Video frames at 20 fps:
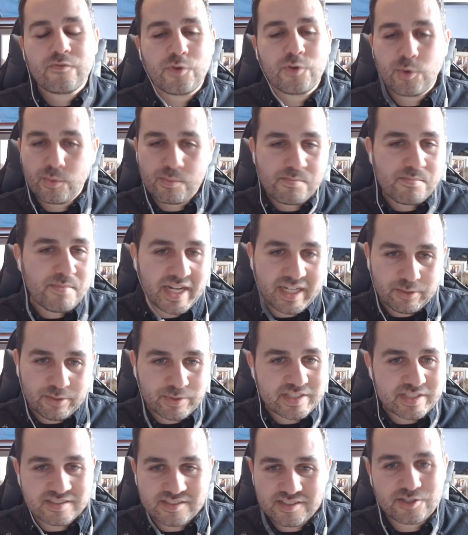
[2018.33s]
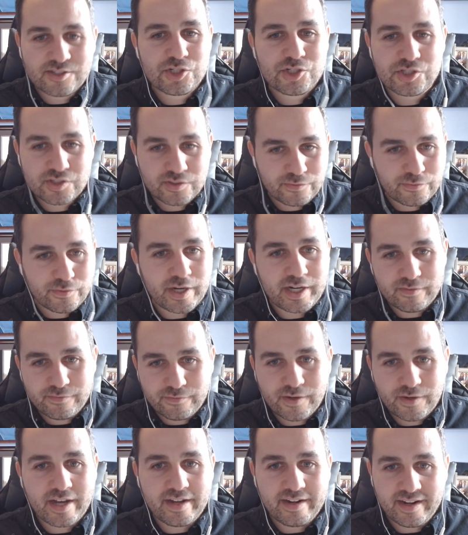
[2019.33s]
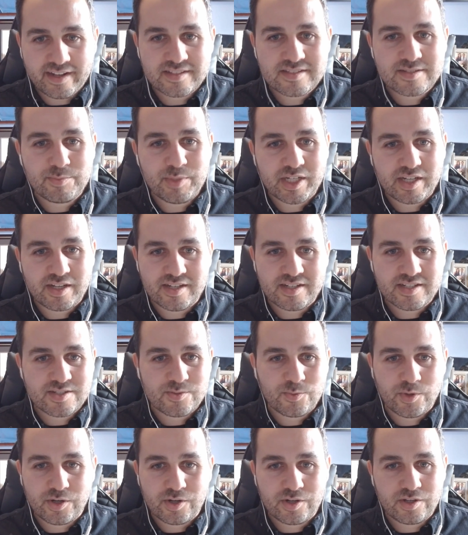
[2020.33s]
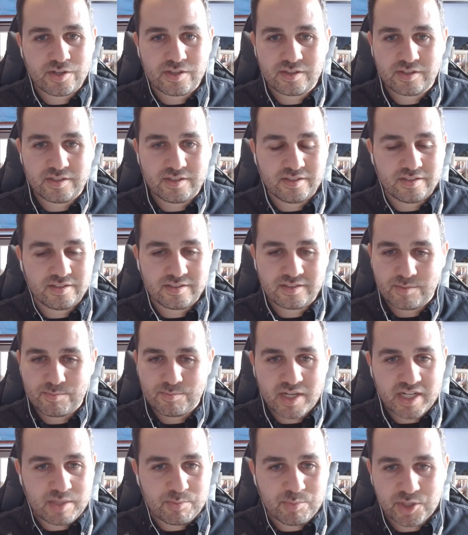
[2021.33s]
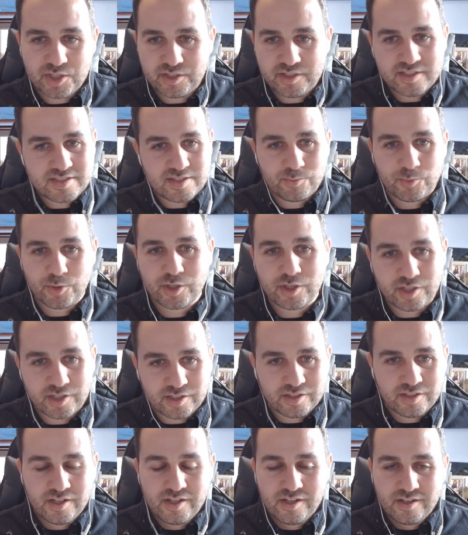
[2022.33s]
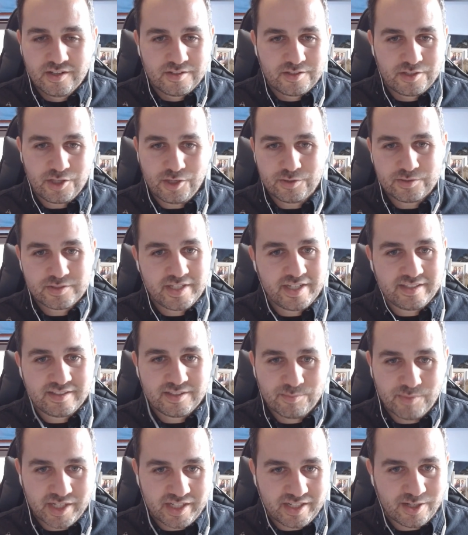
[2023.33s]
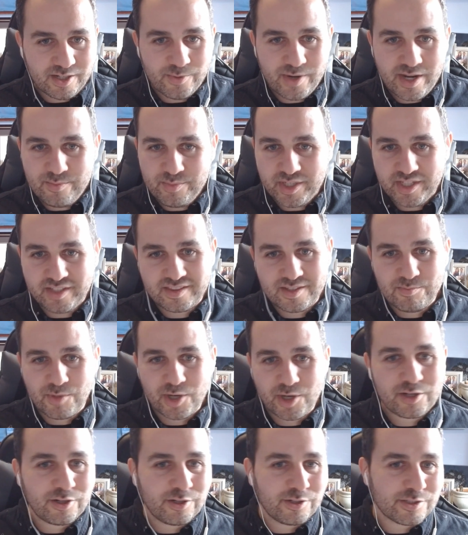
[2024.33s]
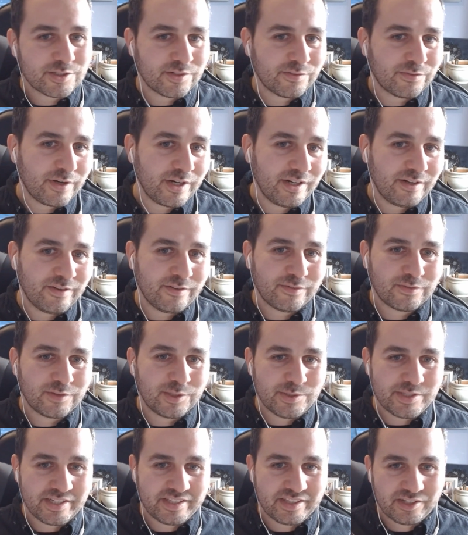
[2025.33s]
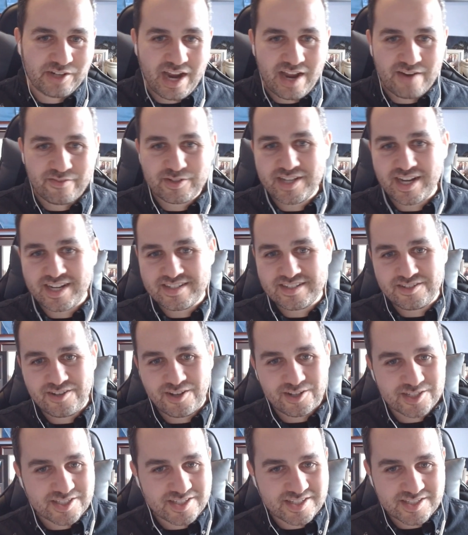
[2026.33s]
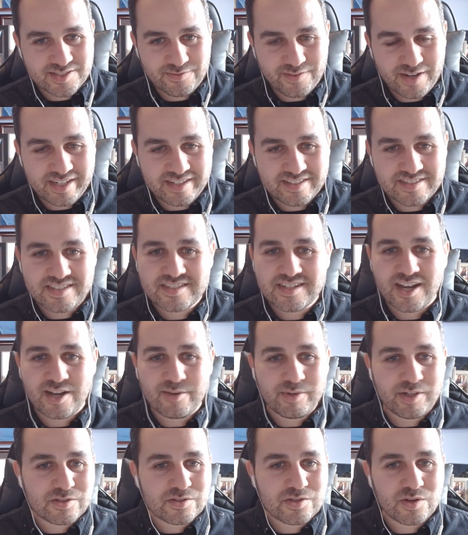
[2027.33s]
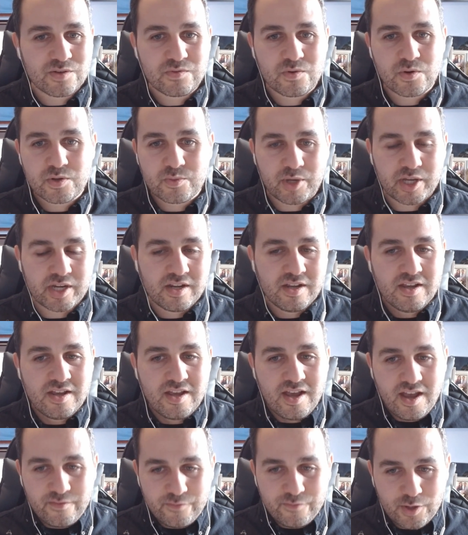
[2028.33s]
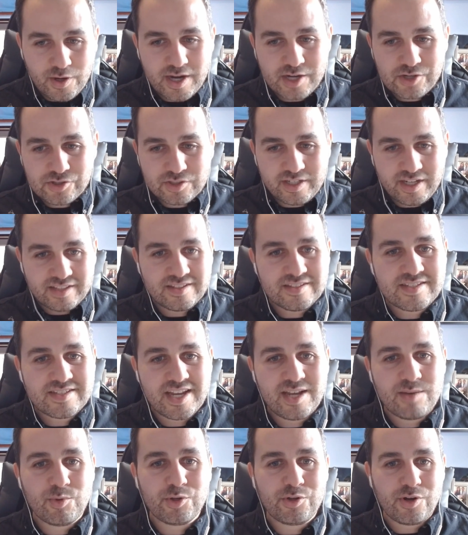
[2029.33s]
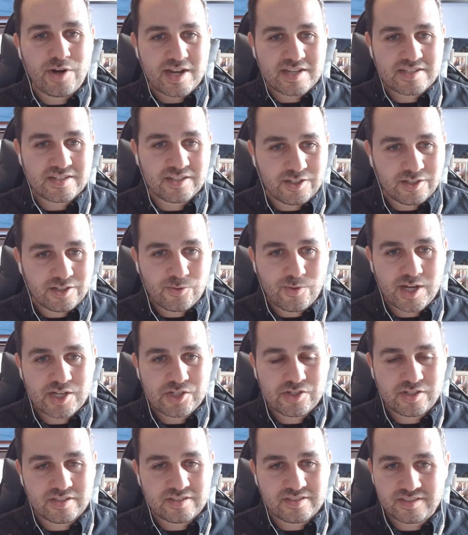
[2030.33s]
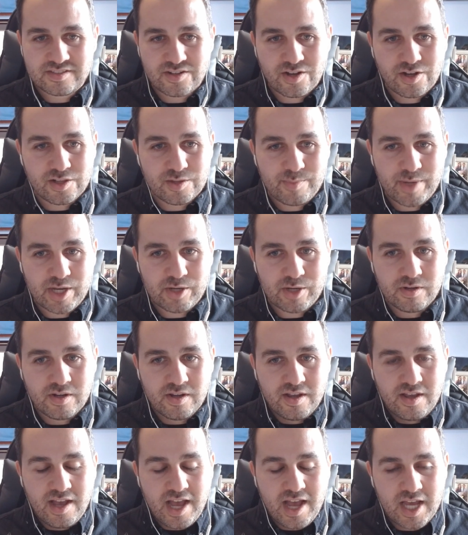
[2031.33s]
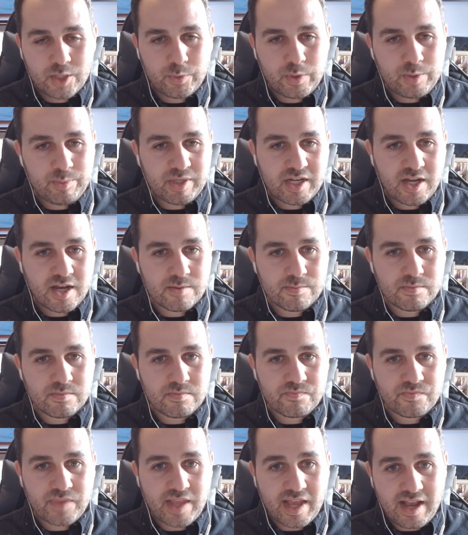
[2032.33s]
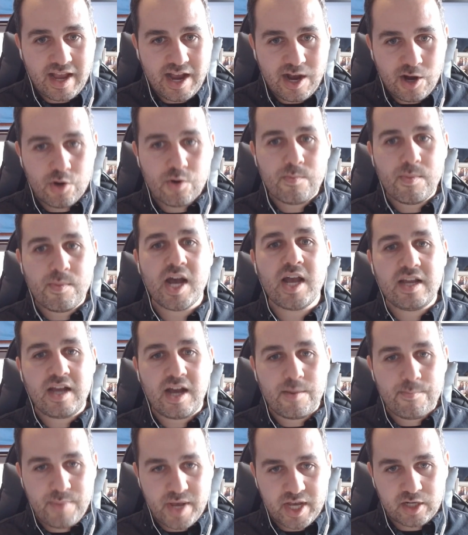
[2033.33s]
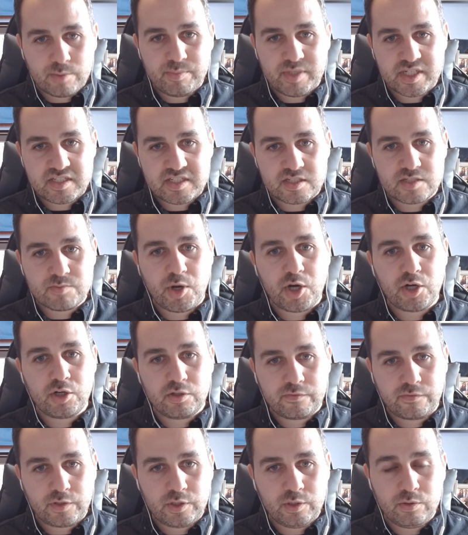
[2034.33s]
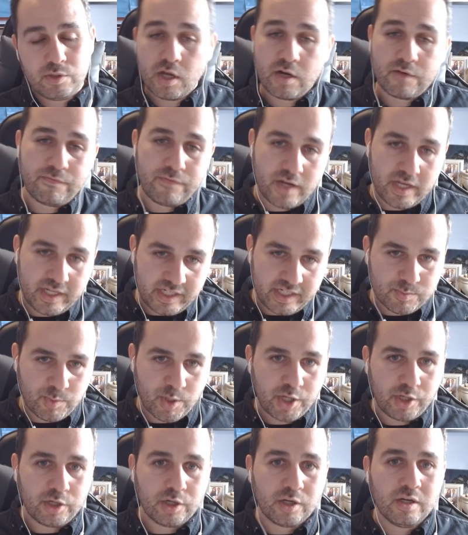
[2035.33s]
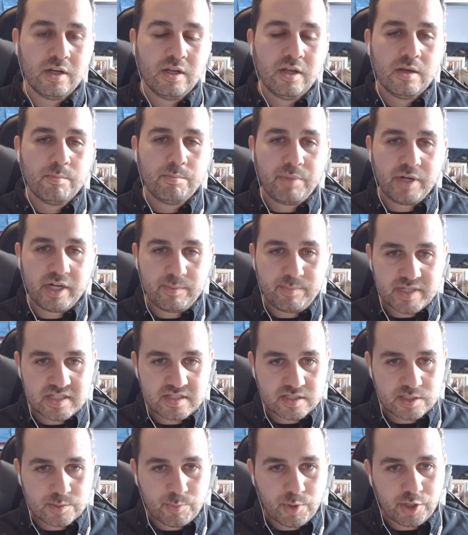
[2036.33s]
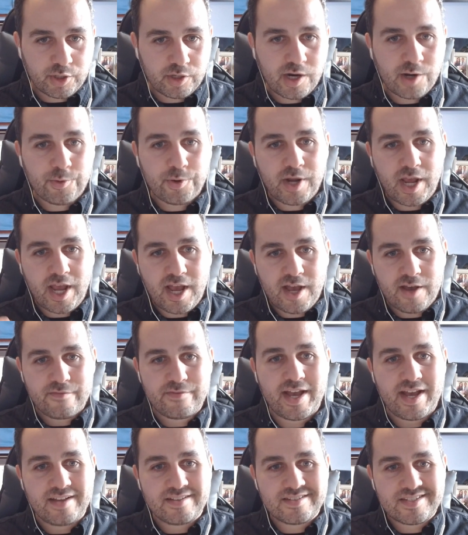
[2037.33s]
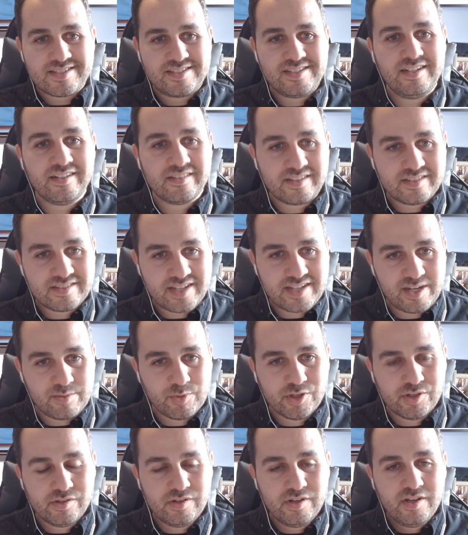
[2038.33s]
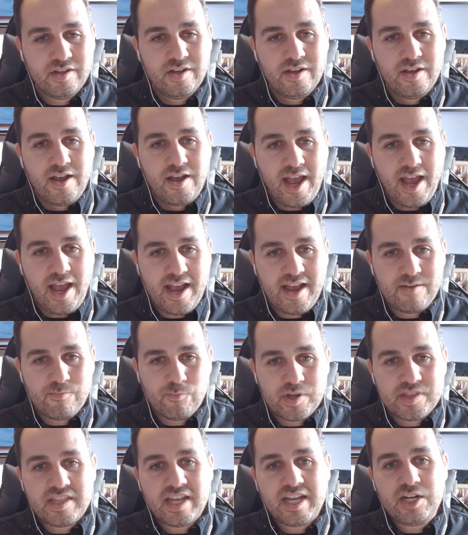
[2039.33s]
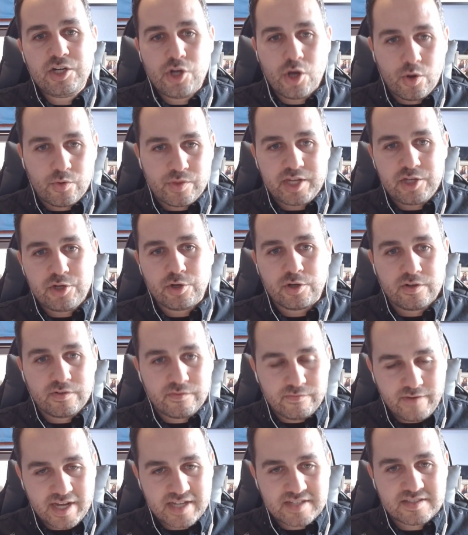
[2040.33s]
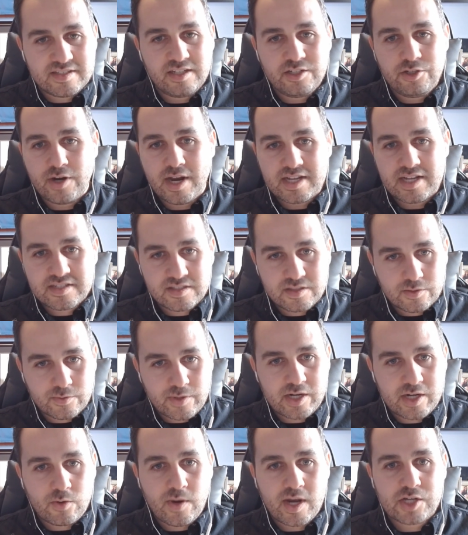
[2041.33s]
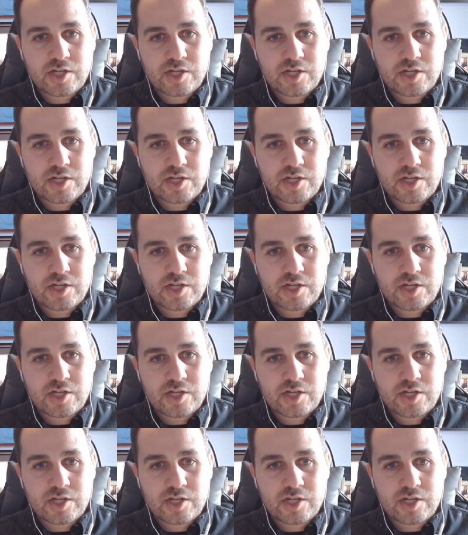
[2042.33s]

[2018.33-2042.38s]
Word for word: for many reasons they're just afraid of finance because we're the the money police and we're going to you know take their money away be it the marketers afraid of losing their advertising dollars because finance is coming or so forth but if you're actually at the table you're asking good questions it's all about how do we become how am i a better business partner for you not a finance partner but a business partner i want to have that seat at the table and when they know that you're invested you're asking the right